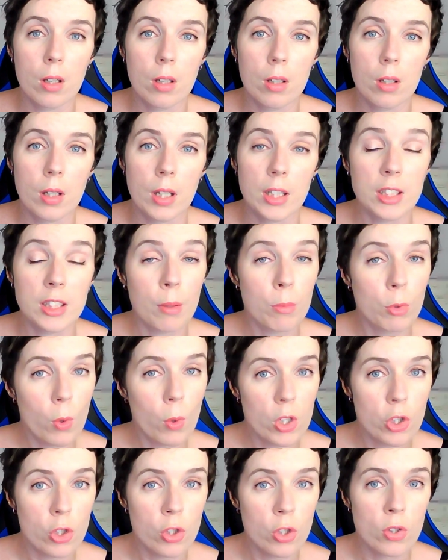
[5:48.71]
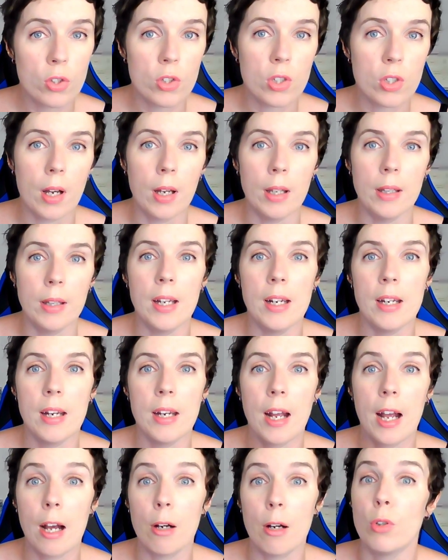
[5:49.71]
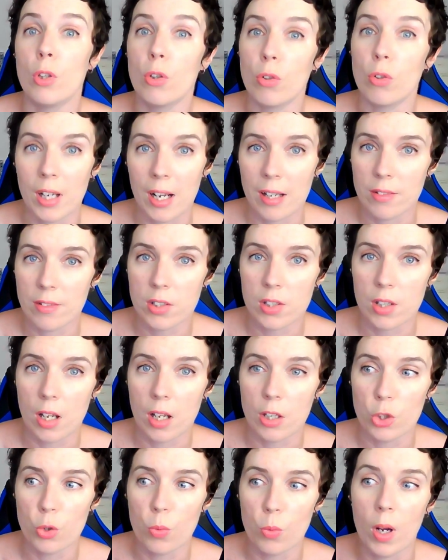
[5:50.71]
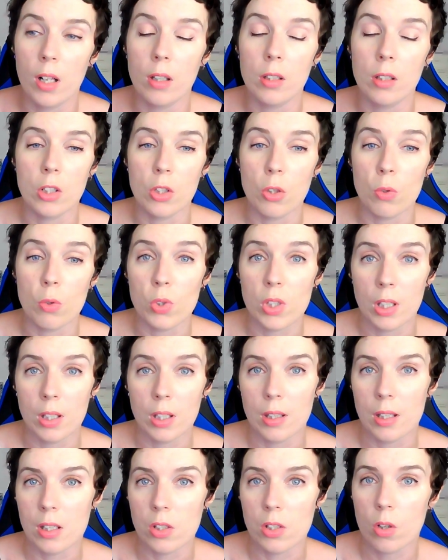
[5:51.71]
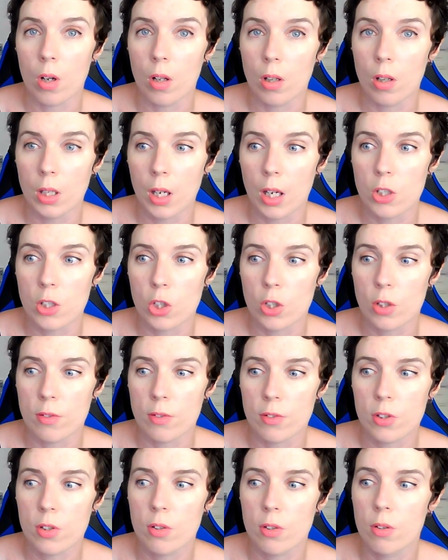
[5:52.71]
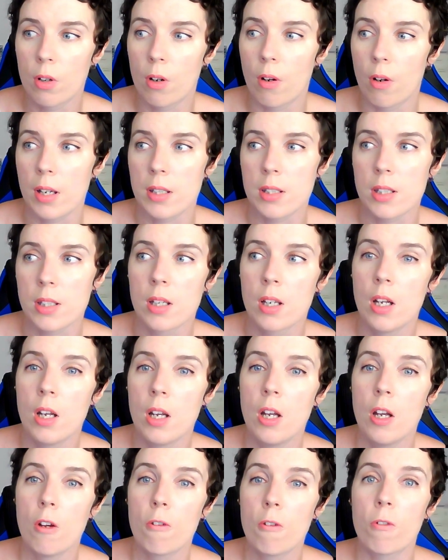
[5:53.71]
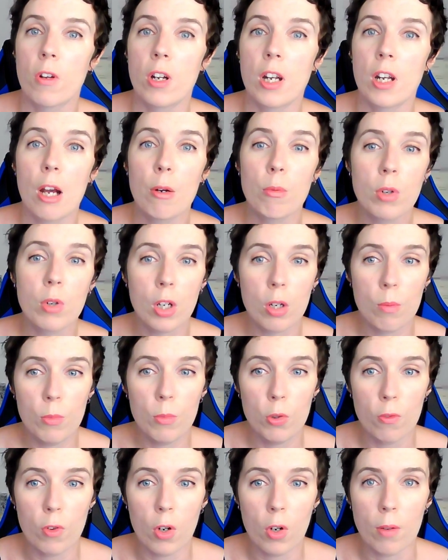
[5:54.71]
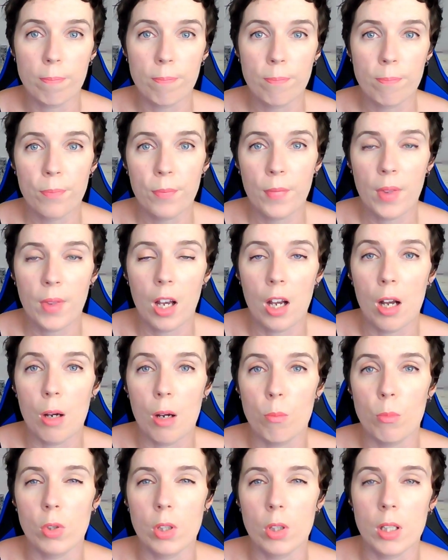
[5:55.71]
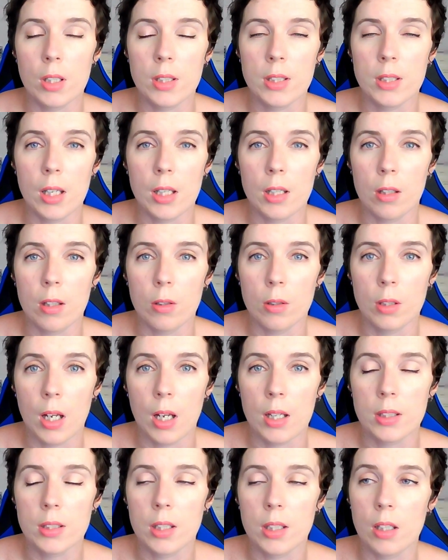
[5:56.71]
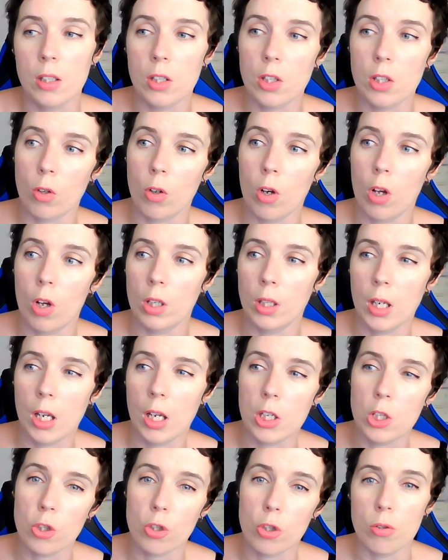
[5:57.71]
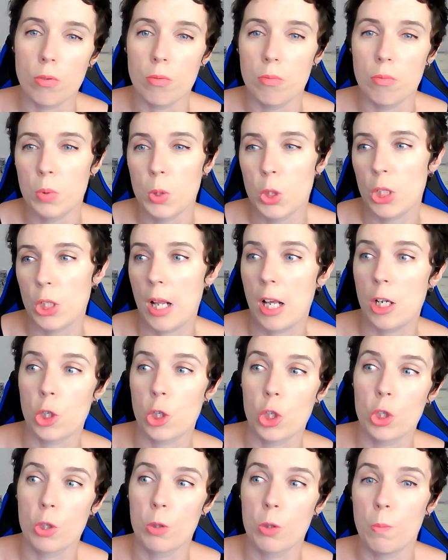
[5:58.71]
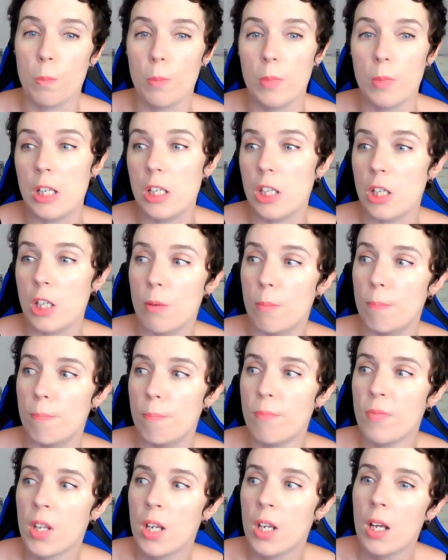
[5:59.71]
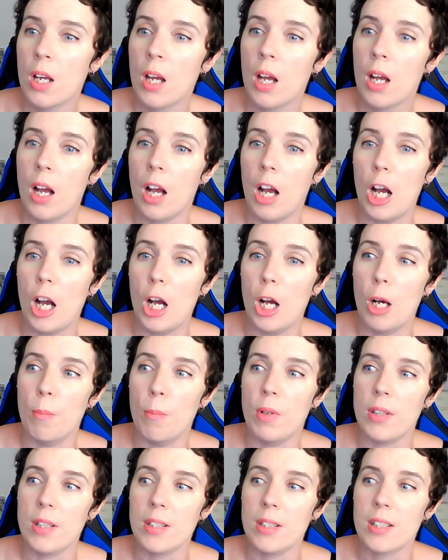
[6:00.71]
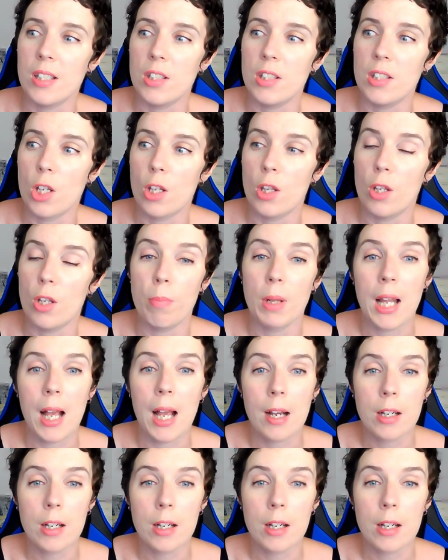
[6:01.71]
exam questions and then how you could answer that as well using these collocations. All right, but now we're going to move on and we're going to take a look at another collocation / idiom. This is the black